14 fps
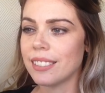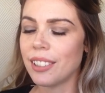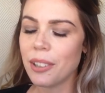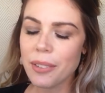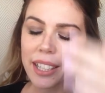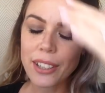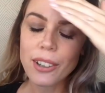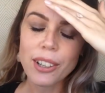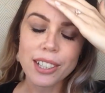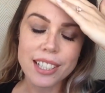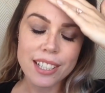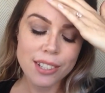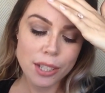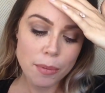oh my
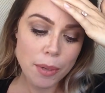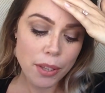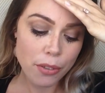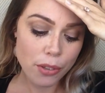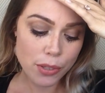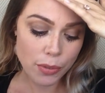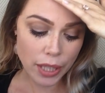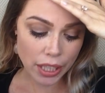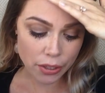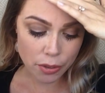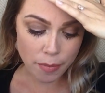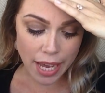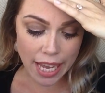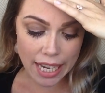gosh, there's so many thoughts running
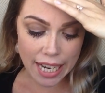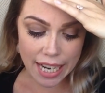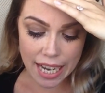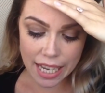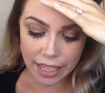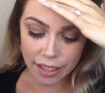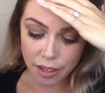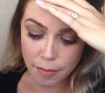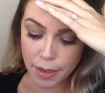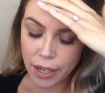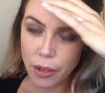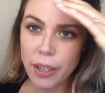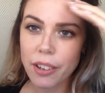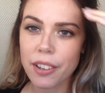through my head, I can't get them
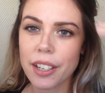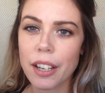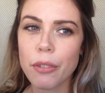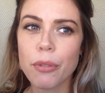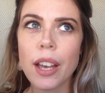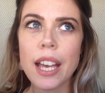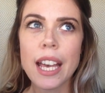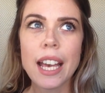out quicker enough.